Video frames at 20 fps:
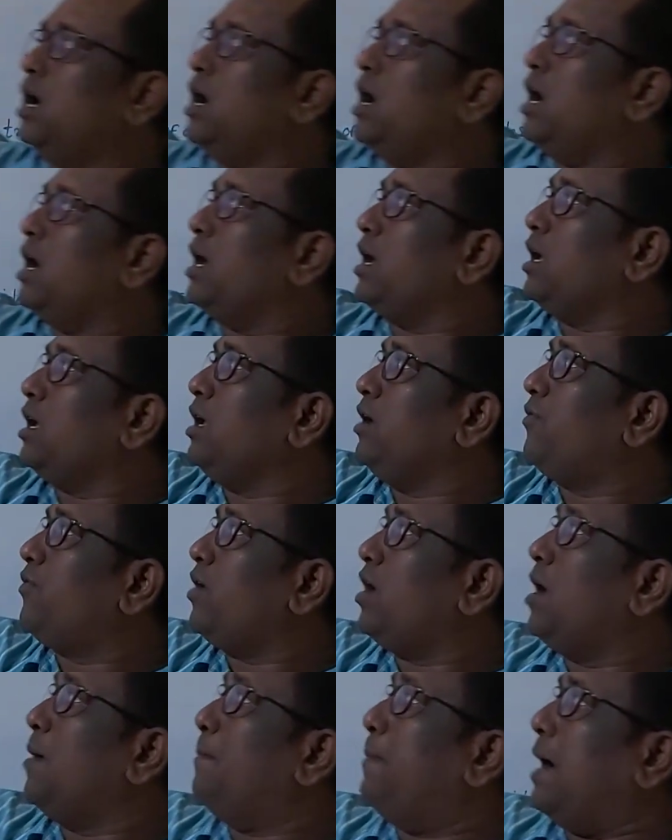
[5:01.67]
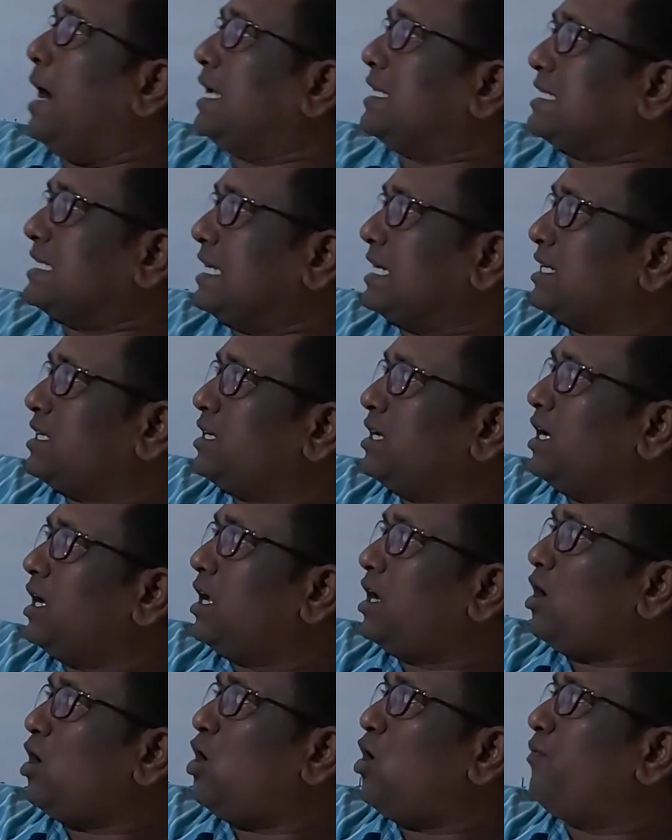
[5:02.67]
if a bisector
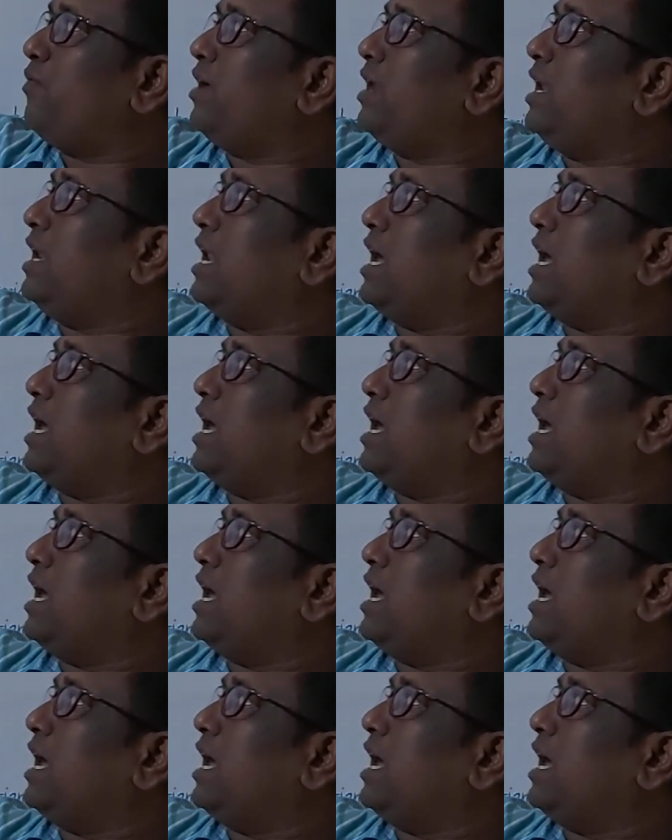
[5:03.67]
of a line